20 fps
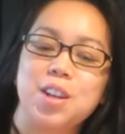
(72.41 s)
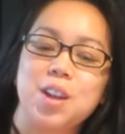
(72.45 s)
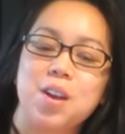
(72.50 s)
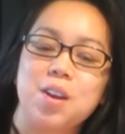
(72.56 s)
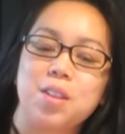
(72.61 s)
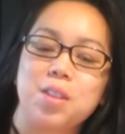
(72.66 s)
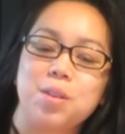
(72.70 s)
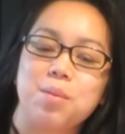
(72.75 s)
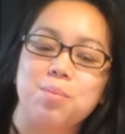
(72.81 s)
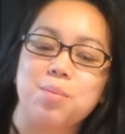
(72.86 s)
You
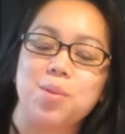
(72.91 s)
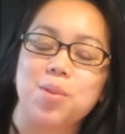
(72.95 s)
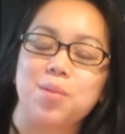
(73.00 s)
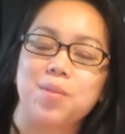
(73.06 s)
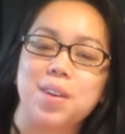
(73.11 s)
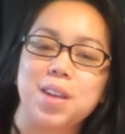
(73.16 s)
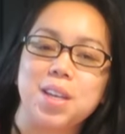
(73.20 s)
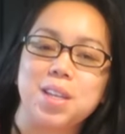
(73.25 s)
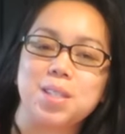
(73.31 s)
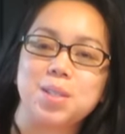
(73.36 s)
know the
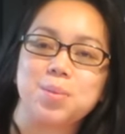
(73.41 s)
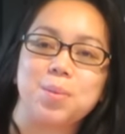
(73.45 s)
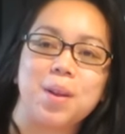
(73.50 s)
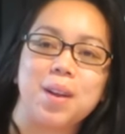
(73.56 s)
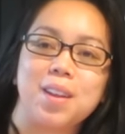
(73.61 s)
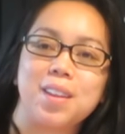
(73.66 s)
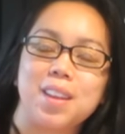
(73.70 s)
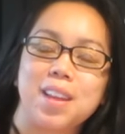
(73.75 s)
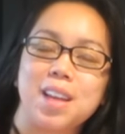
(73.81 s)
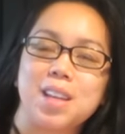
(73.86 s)
movies
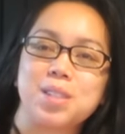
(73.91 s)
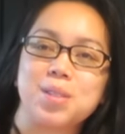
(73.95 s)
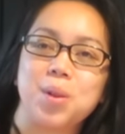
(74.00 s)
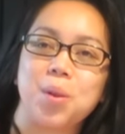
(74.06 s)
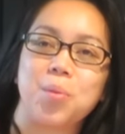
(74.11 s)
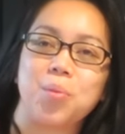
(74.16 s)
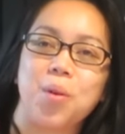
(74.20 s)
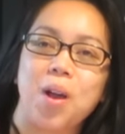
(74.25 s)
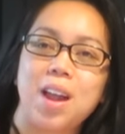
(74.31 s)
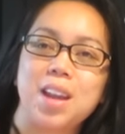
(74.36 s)
where the kids
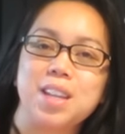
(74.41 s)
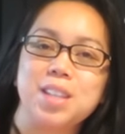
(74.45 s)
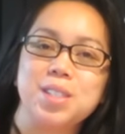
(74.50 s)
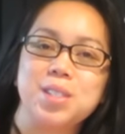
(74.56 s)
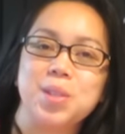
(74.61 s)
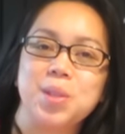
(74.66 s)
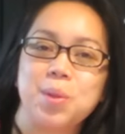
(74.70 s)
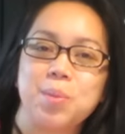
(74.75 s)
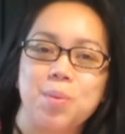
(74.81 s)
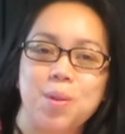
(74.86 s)
would run
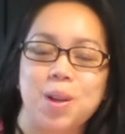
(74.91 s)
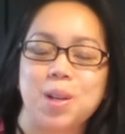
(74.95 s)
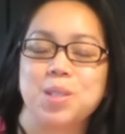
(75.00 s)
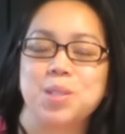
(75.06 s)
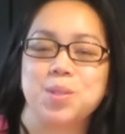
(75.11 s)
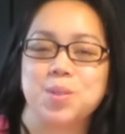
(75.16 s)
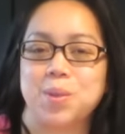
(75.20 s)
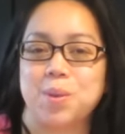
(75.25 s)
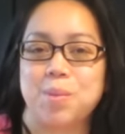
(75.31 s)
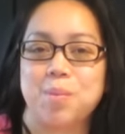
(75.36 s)
into the
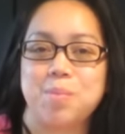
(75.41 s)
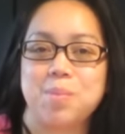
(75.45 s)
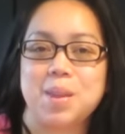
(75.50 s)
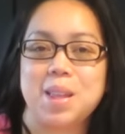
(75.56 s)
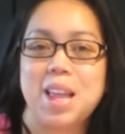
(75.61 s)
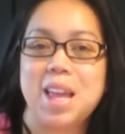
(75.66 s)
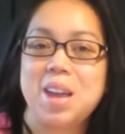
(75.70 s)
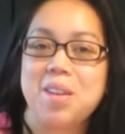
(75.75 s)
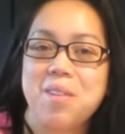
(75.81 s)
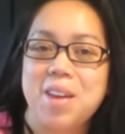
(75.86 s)
parents' room and
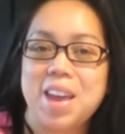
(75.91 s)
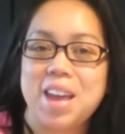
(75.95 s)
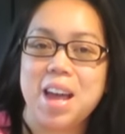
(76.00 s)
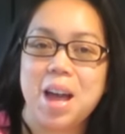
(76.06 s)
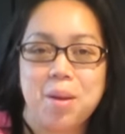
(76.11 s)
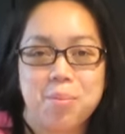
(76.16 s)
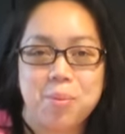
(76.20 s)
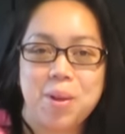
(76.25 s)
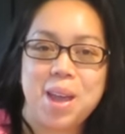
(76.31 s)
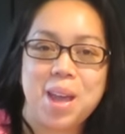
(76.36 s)
be like, wake
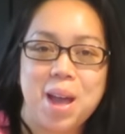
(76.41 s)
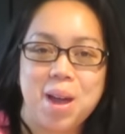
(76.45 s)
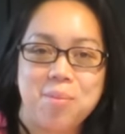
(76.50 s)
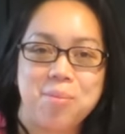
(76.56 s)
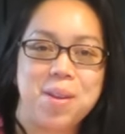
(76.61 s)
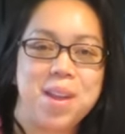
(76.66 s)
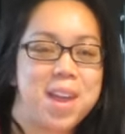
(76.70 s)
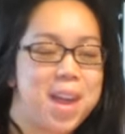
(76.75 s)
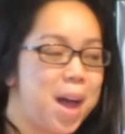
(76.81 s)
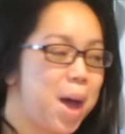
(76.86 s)
up, wake
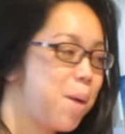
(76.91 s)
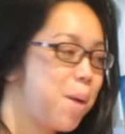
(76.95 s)
up, wake